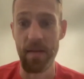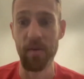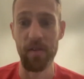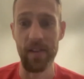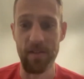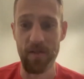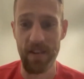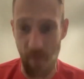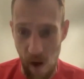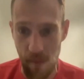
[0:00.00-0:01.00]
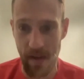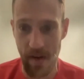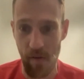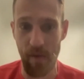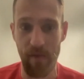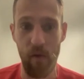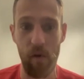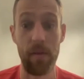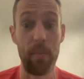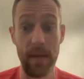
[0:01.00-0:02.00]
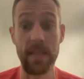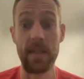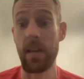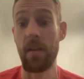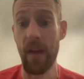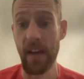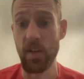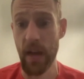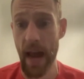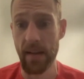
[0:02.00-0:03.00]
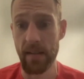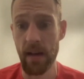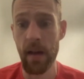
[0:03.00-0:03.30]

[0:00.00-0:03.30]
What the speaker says: of your listeners have probably heard before, the Business Innovation Act,